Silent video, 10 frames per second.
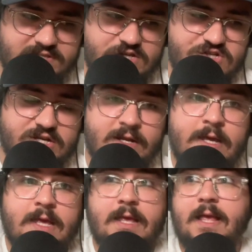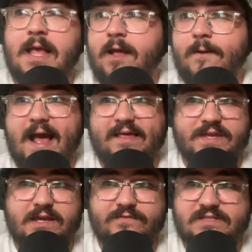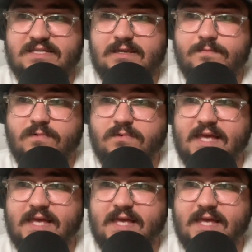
rotation. I think of a team